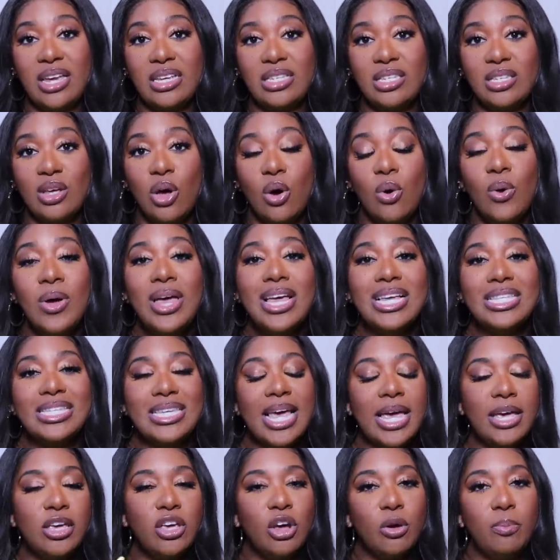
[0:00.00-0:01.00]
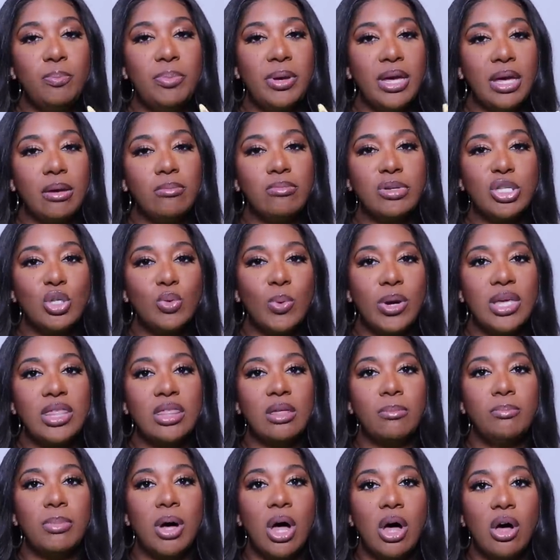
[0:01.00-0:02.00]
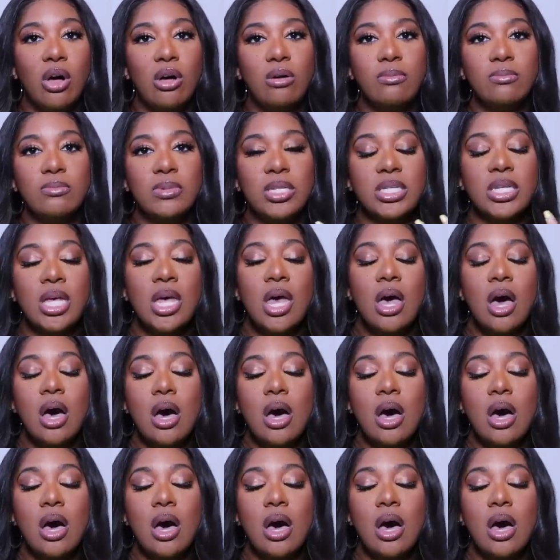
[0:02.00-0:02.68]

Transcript: So take your pick between the balms.